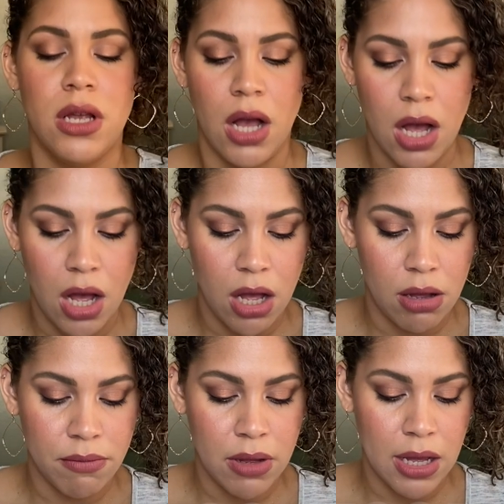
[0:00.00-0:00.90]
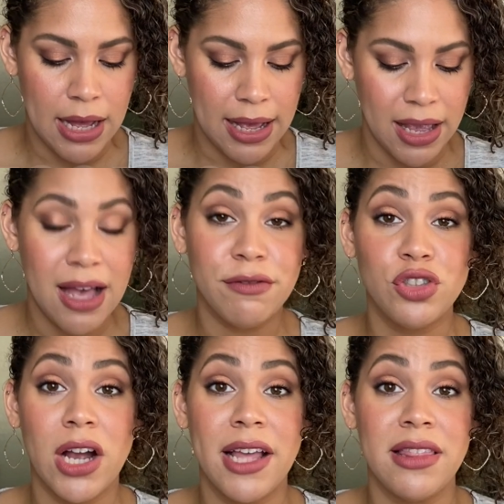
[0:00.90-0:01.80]
I have
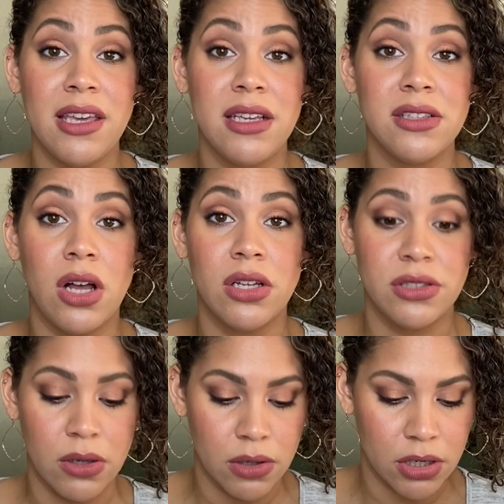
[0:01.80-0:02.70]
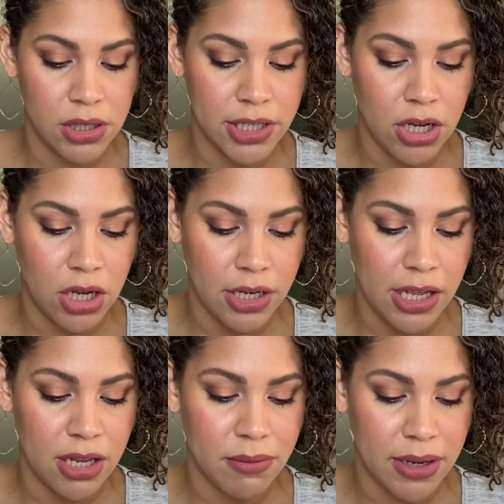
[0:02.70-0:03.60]
tried these also early on
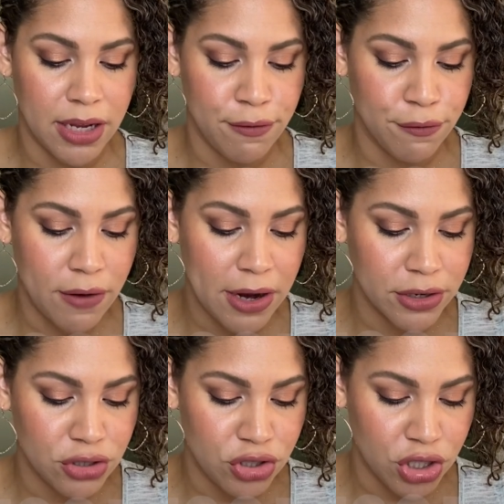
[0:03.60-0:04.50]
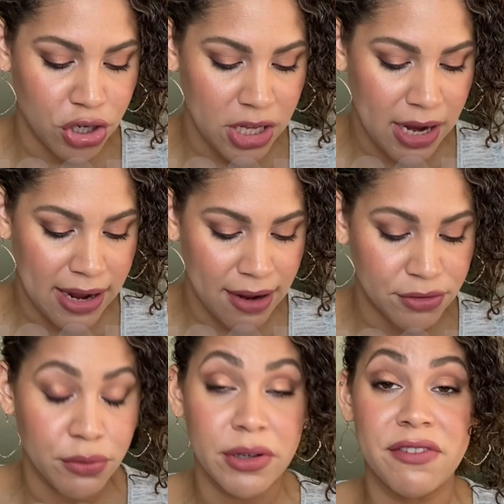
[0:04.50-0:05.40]
in my fragrance journey. I have
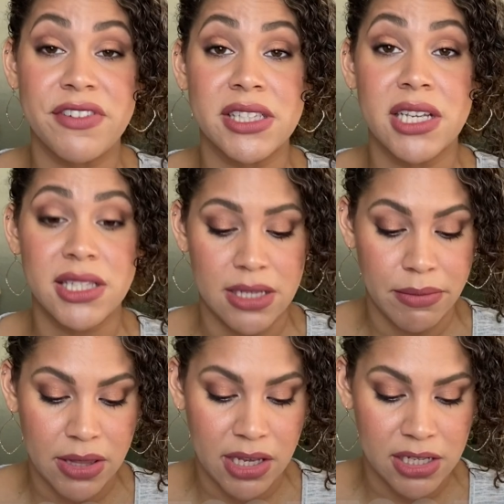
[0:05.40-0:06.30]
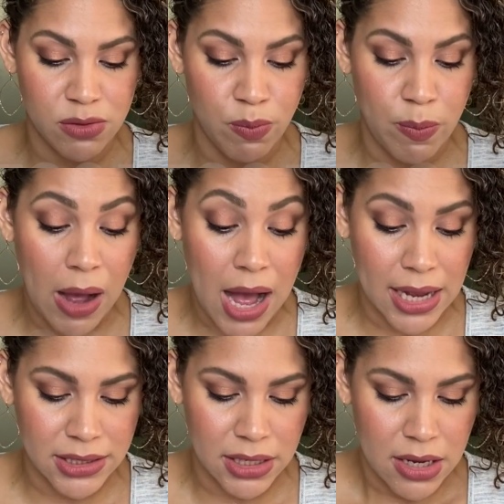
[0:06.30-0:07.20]
to revisit some of these,
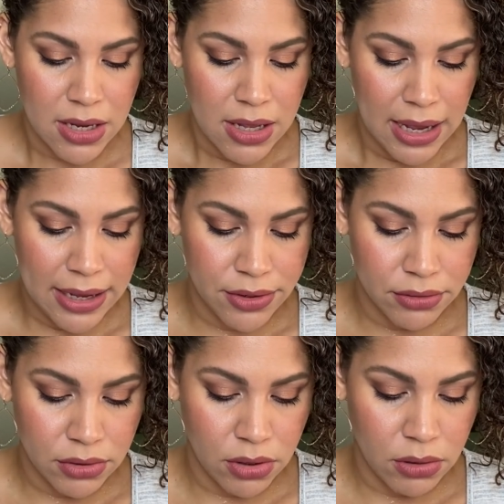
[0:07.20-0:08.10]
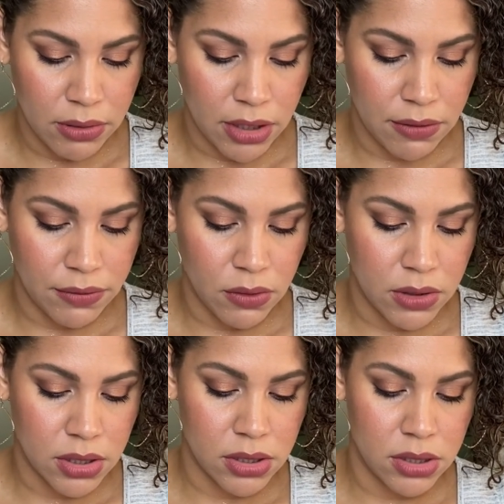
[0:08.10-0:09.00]
but I don't know if you
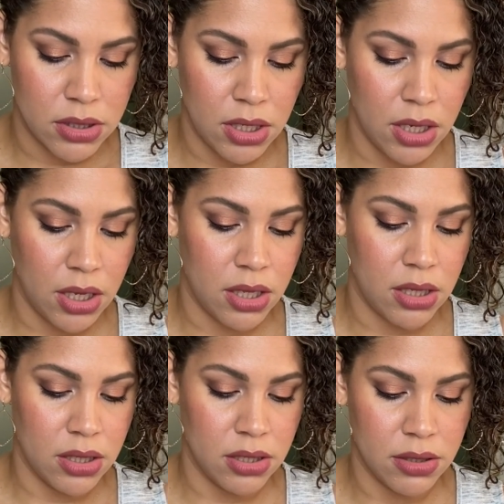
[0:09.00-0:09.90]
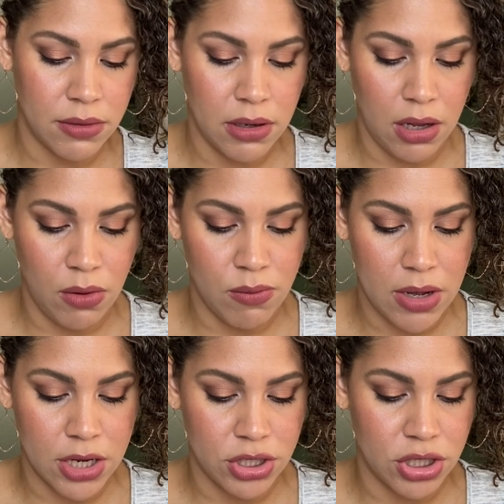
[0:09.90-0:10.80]
can tell how
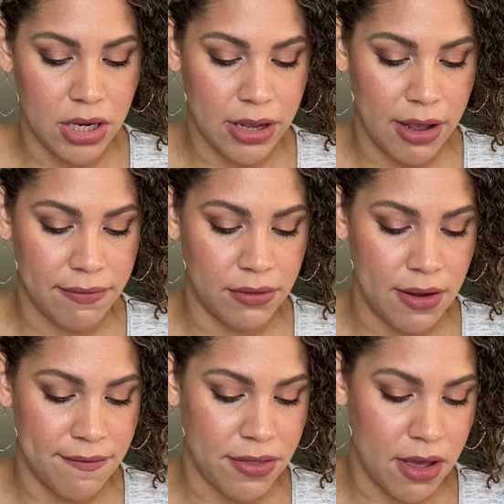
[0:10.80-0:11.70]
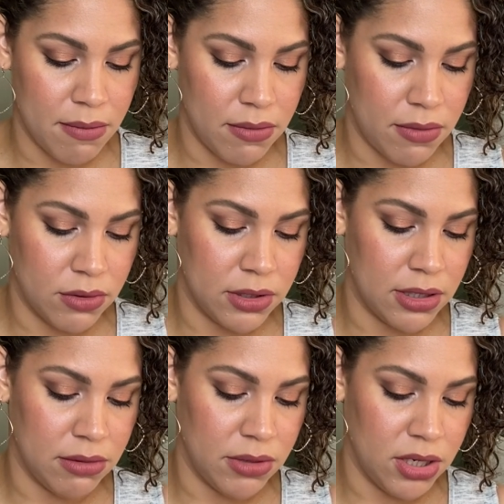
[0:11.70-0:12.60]
much I have loved them. Hold
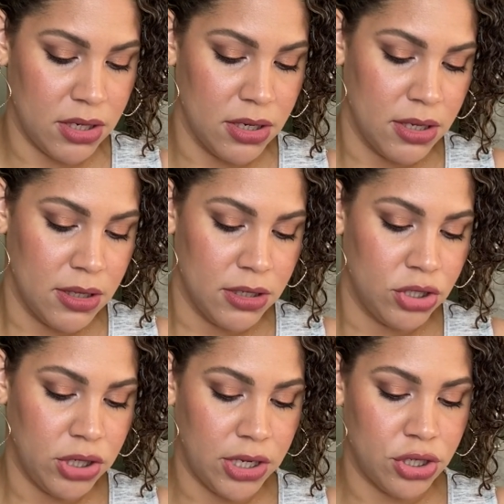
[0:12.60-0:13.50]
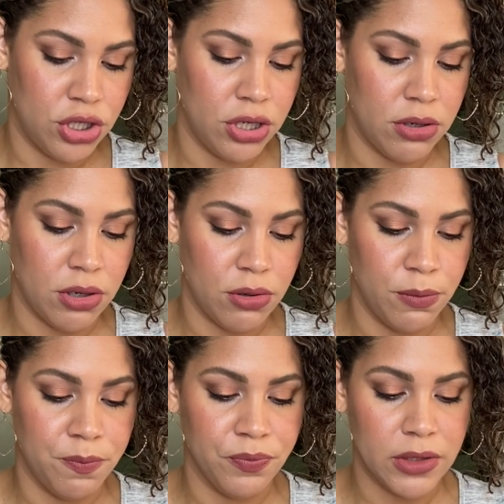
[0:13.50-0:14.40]
on, let me try to show
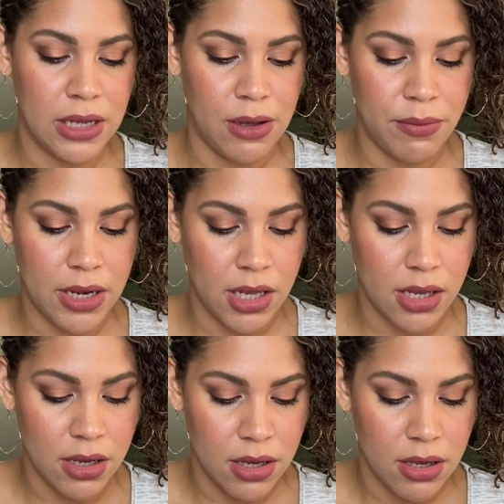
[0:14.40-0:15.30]
you how many